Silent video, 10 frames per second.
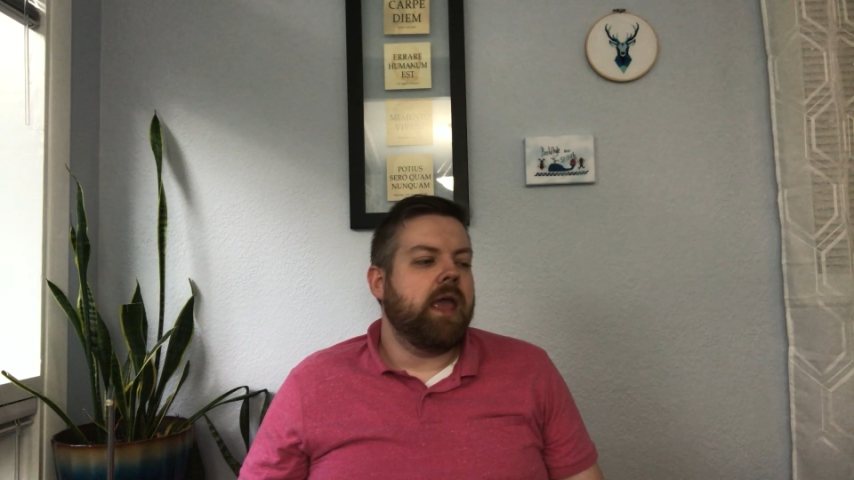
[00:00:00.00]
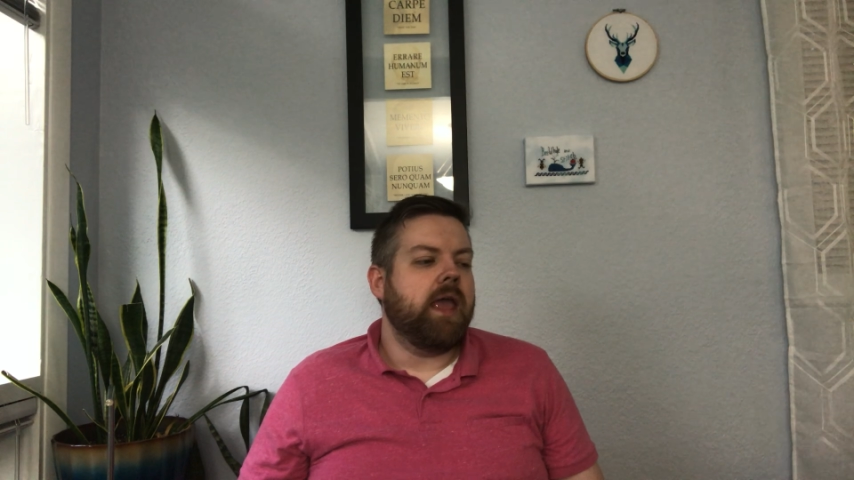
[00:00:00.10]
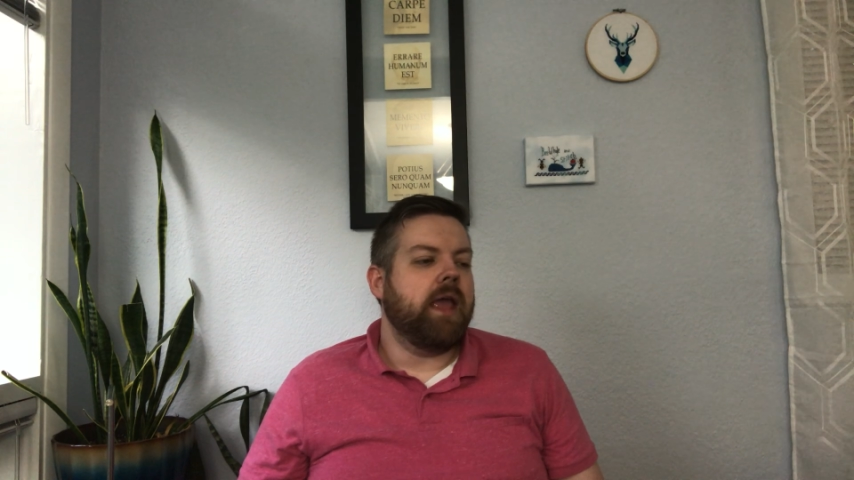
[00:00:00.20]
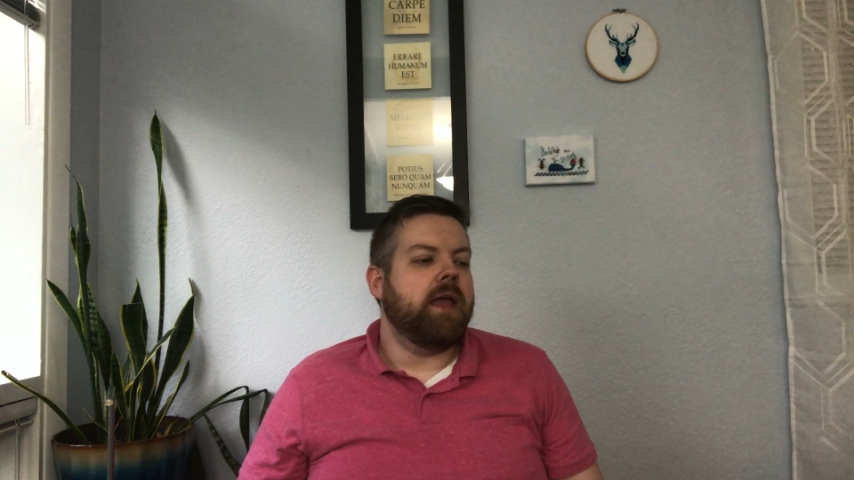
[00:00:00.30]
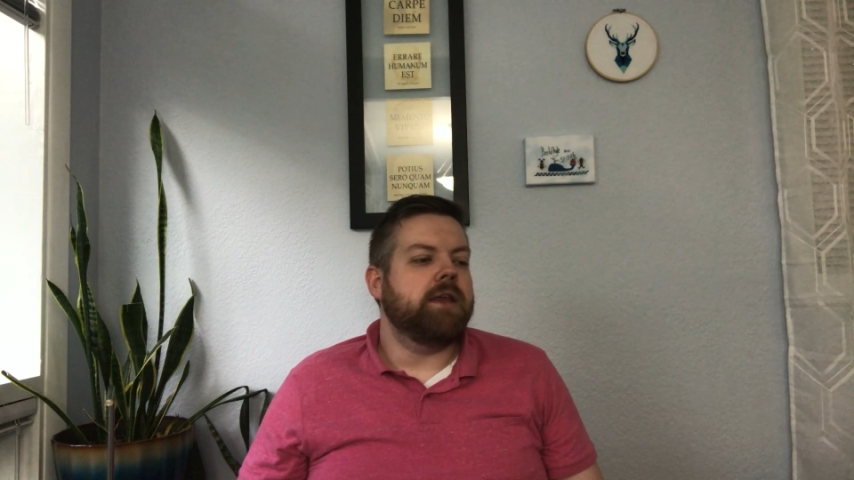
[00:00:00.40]

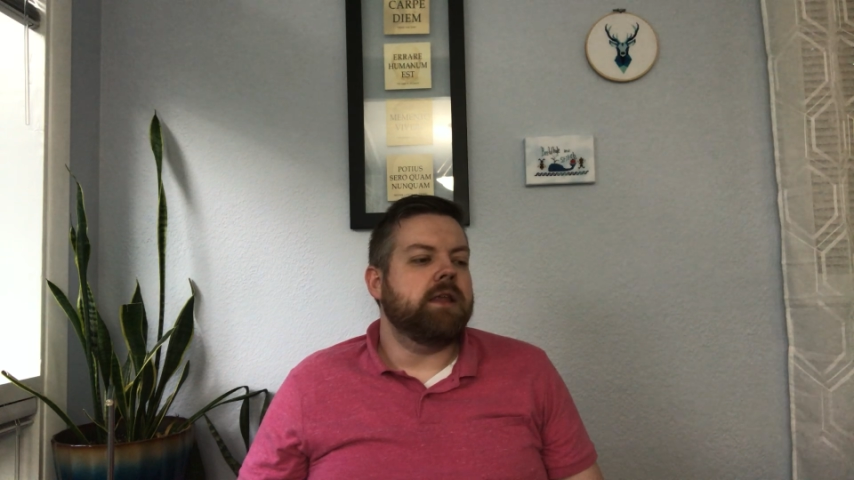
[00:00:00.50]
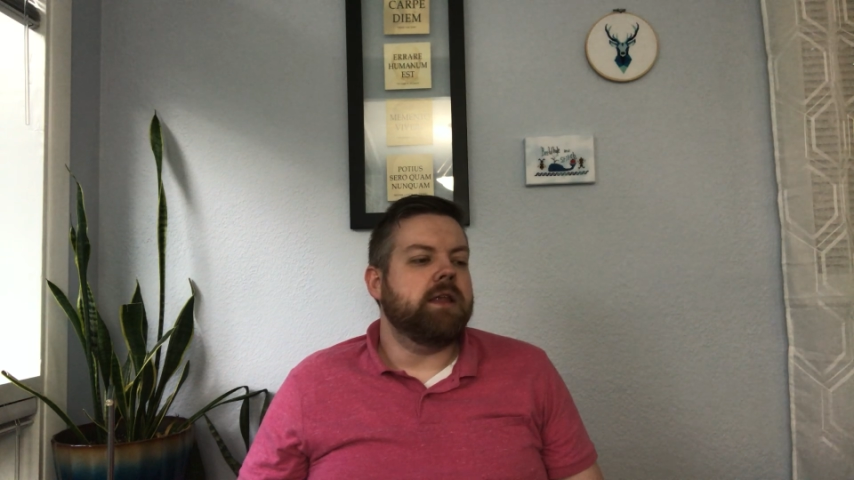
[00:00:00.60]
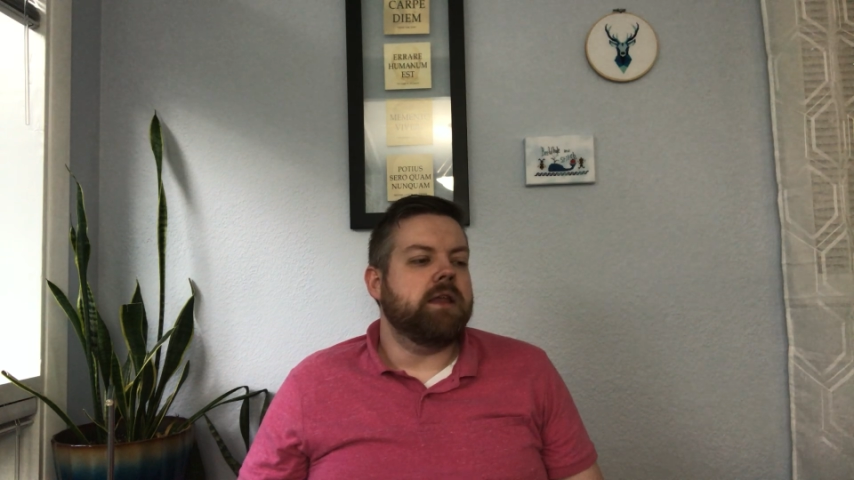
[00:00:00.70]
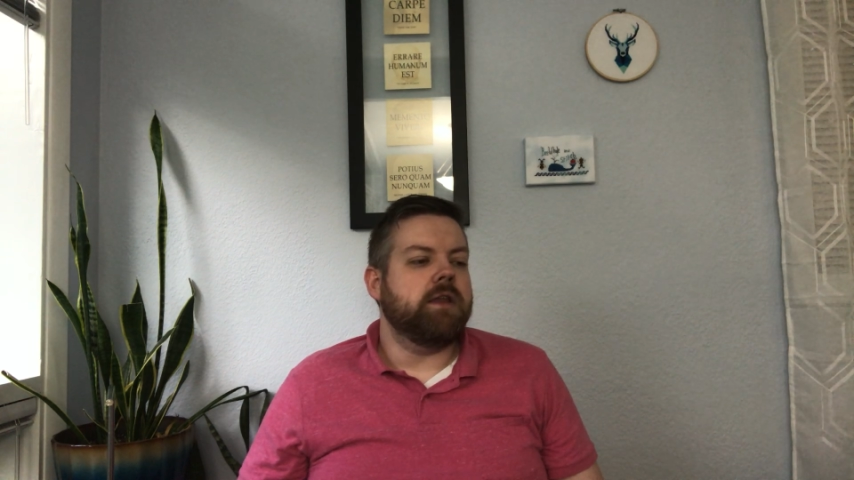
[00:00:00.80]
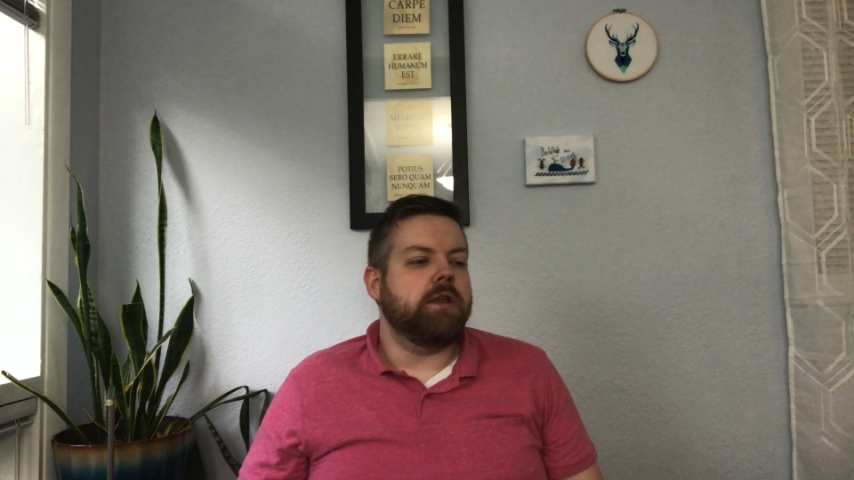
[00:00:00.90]
and
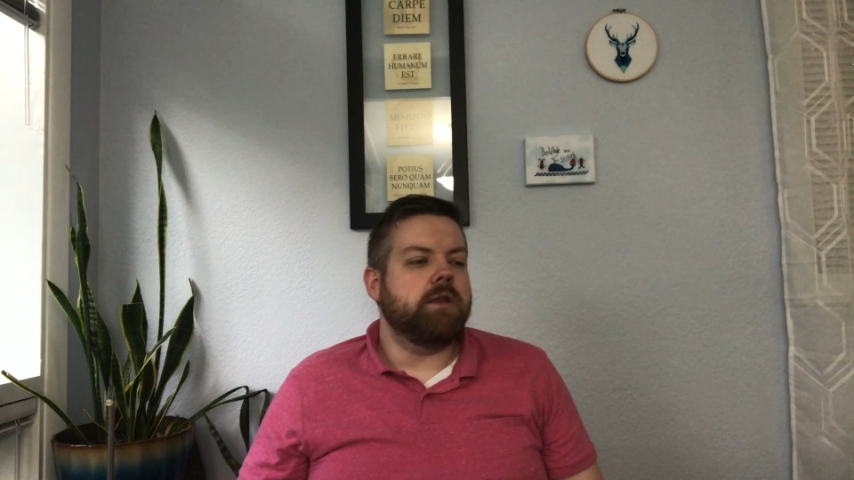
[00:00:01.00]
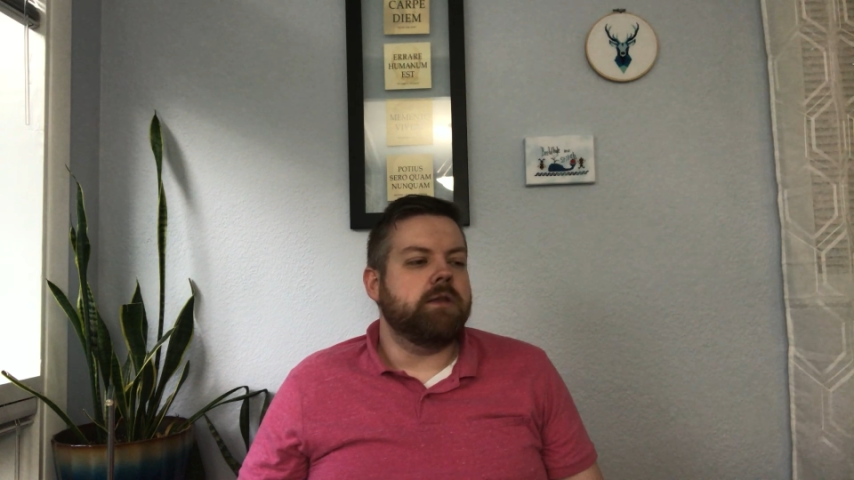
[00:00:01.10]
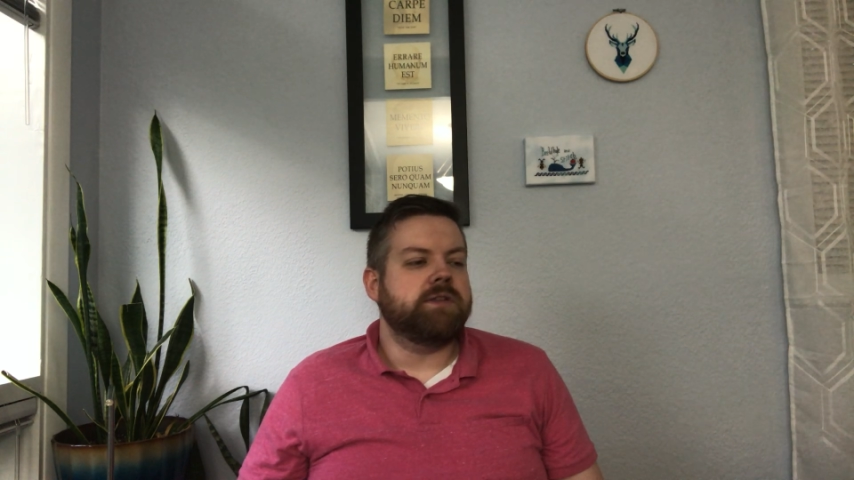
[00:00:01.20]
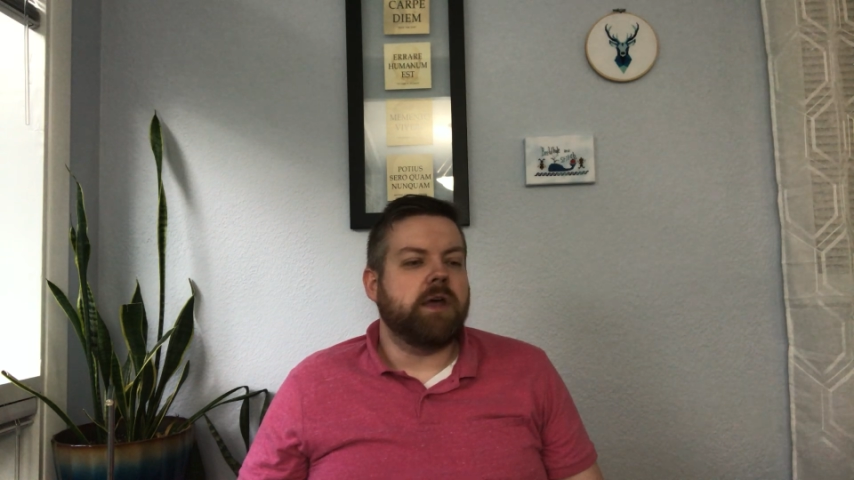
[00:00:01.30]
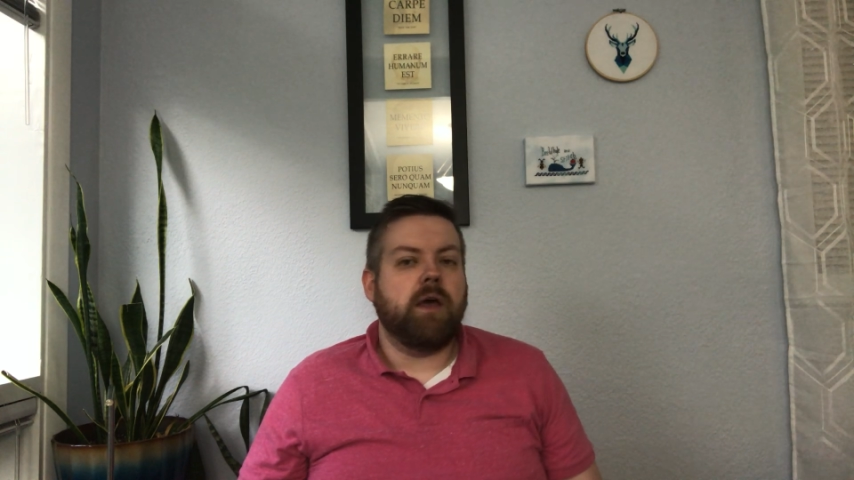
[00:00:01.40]

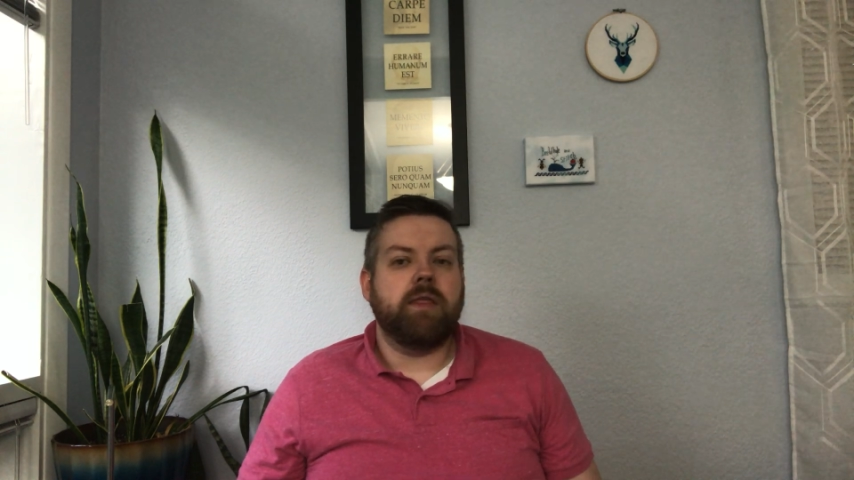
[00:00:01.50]
saw